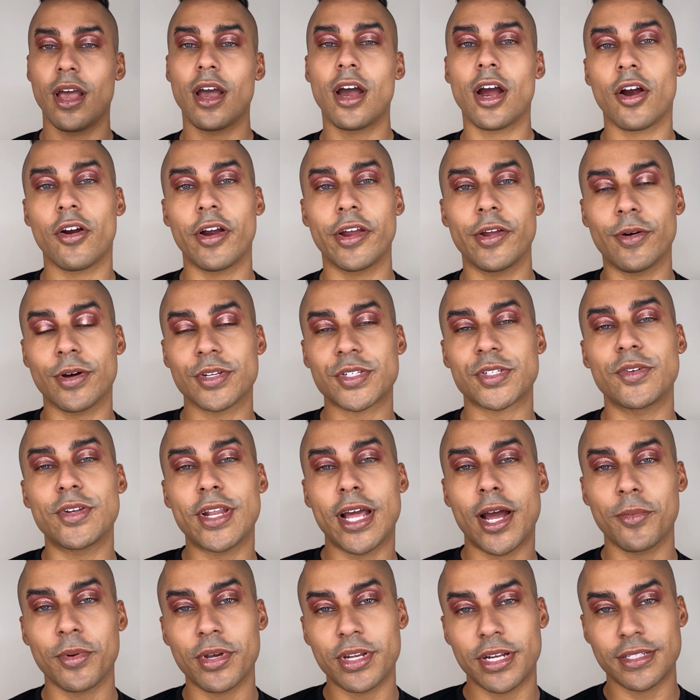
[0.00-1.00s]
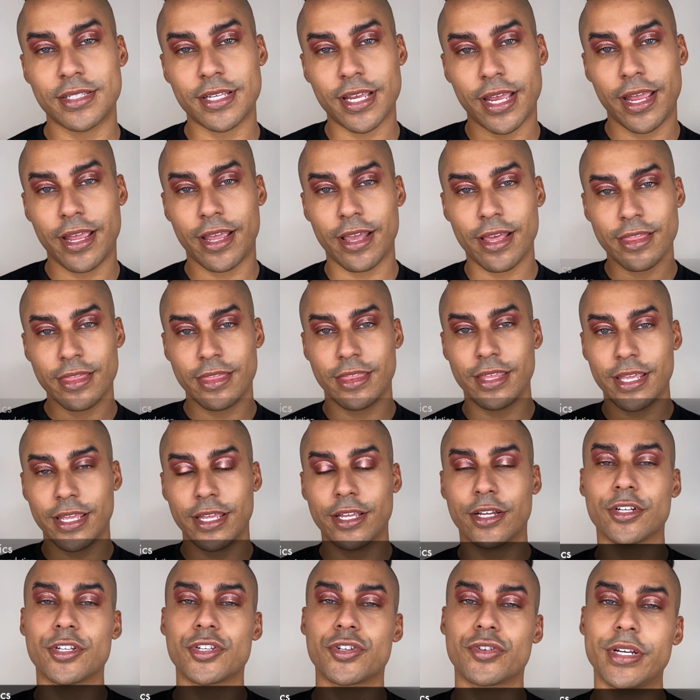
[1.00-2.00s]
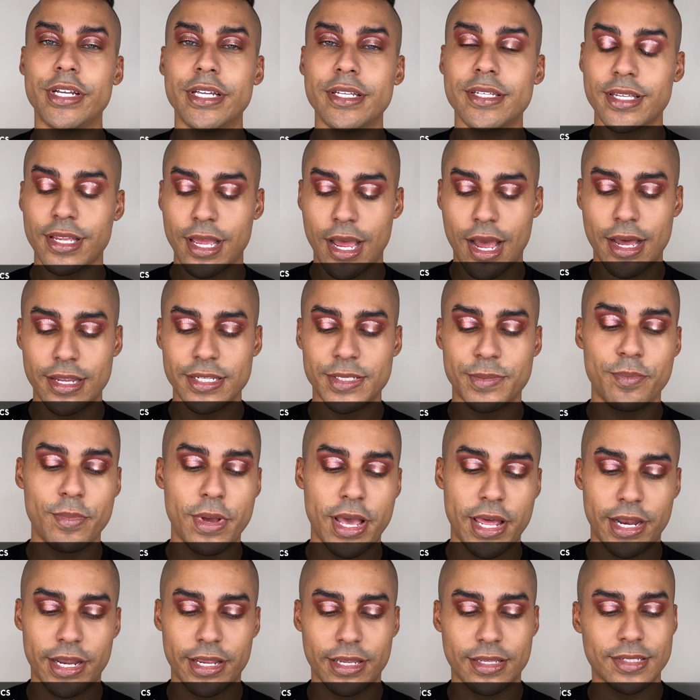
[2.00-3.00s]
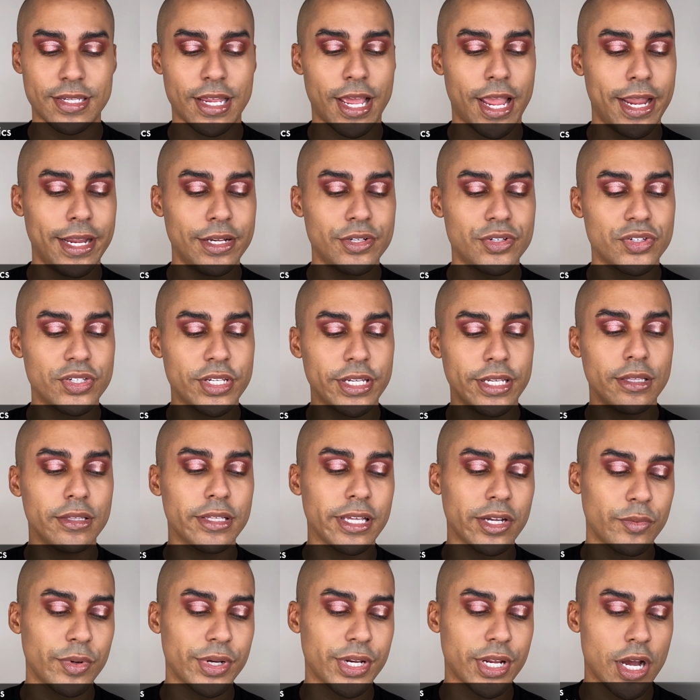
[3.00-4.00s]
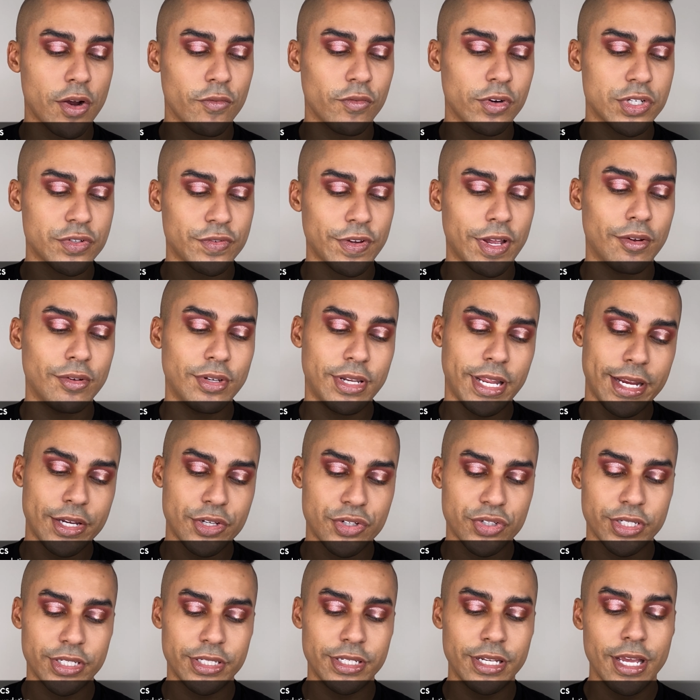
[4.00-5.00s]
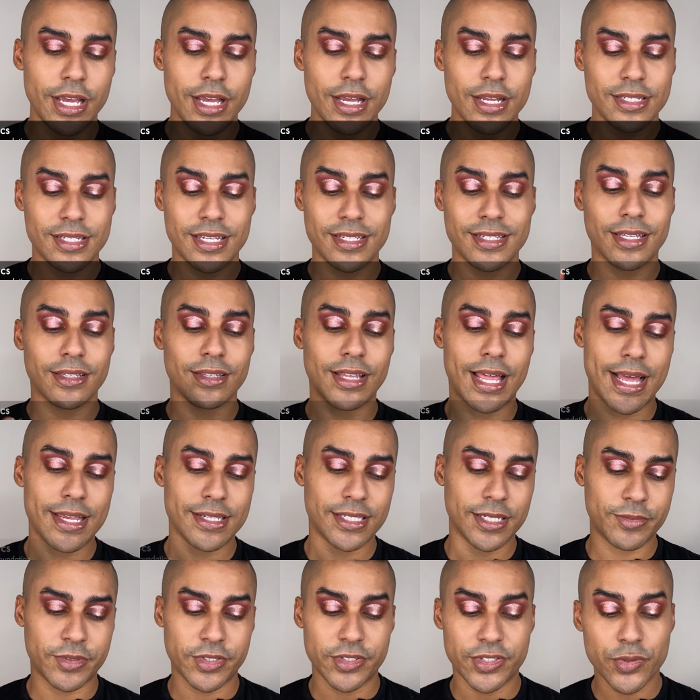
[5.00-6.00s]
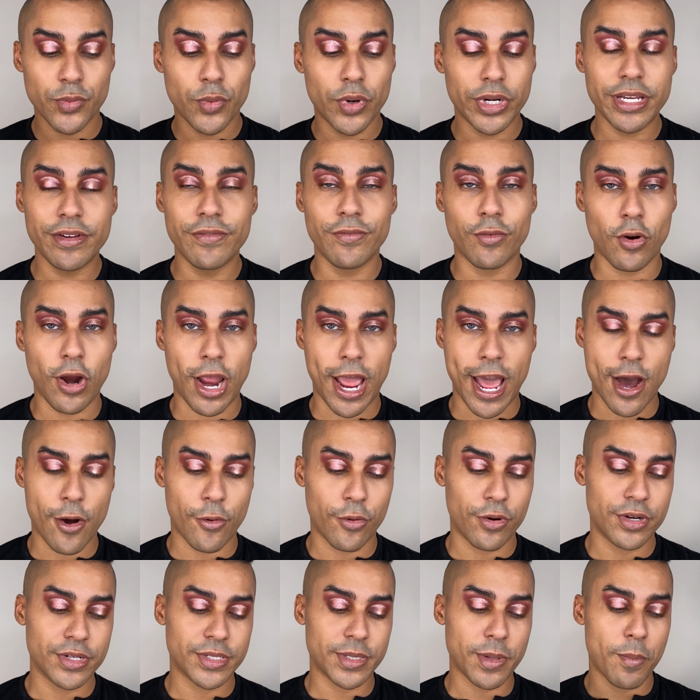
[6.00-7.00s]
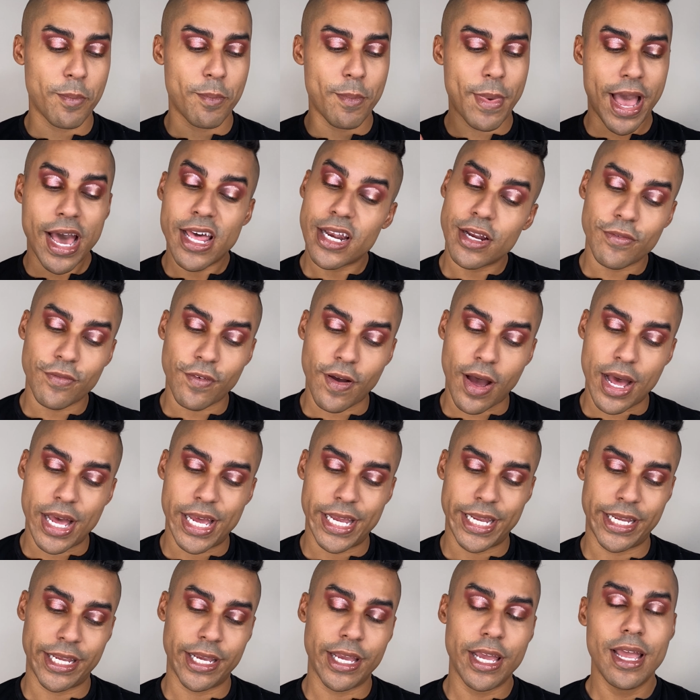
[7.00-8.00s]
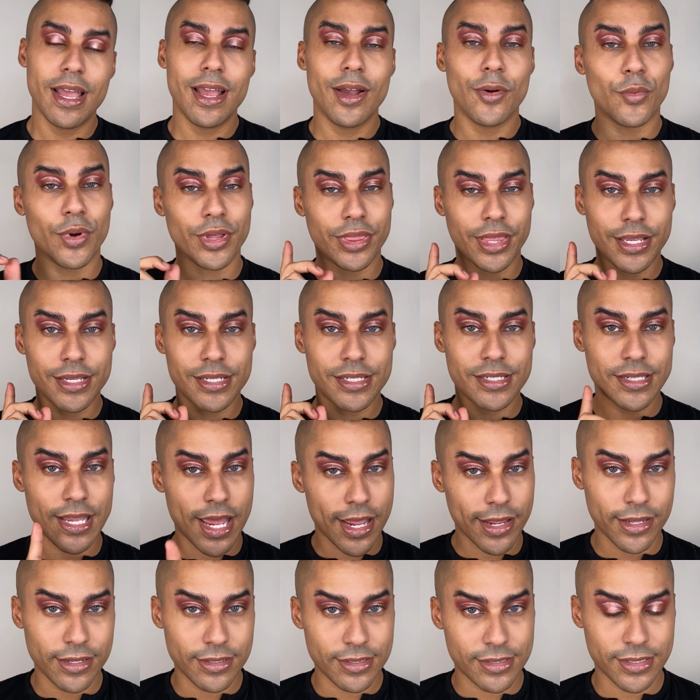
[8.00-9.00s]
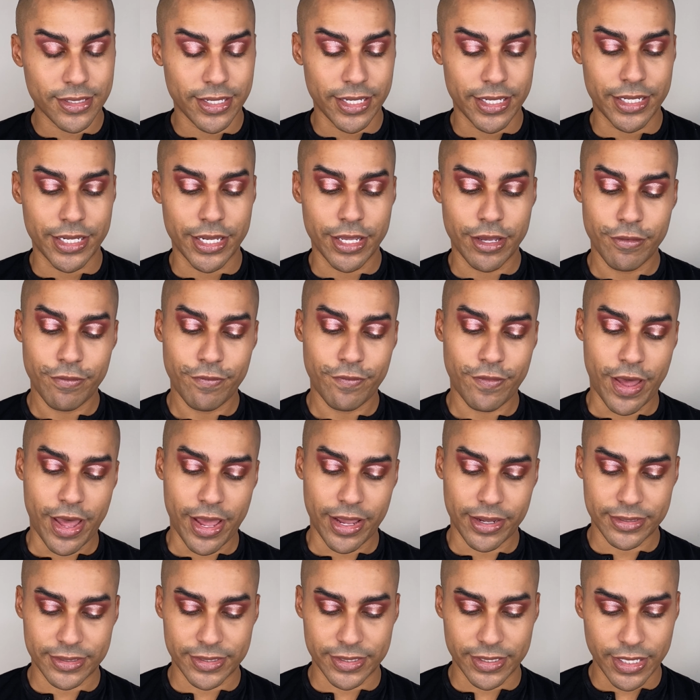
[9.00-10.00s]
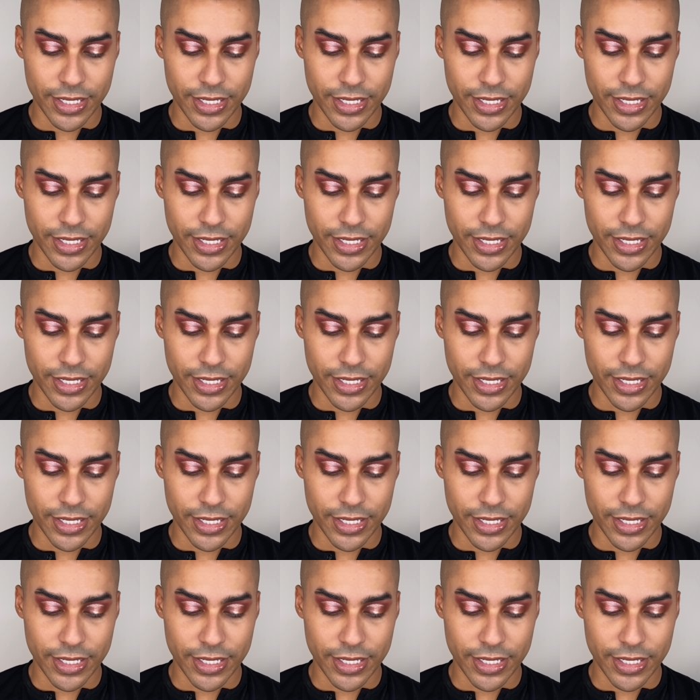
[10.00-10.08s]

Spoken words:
All right, you all, so now I'm gonna take the Catrice Cosmetics HD Liquid Coverage Foundation. It says it lasts up to 24 hours, mattifying with a second skin effect.